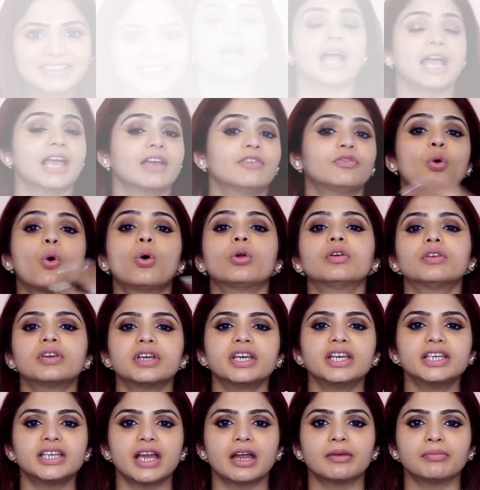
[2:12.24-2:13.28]
I have
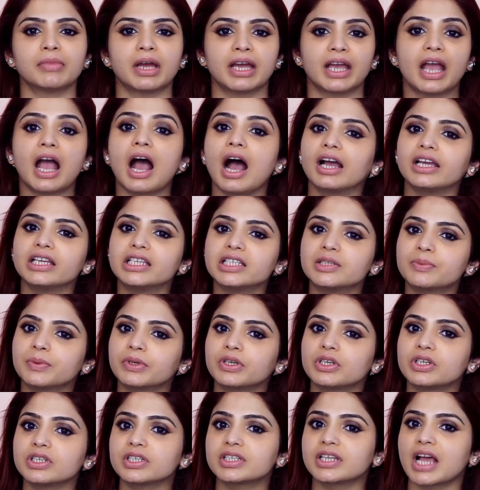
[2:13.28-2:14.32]
already done my eyes
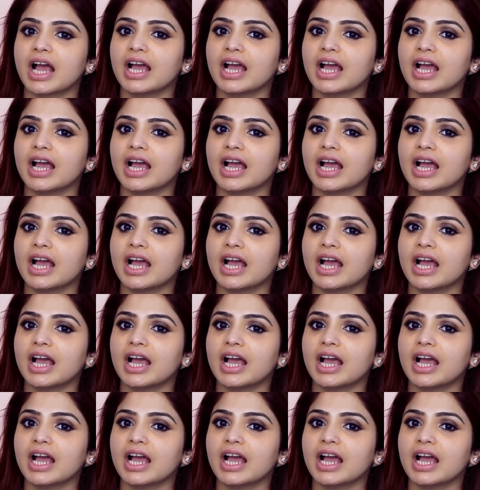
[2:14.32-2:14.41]
because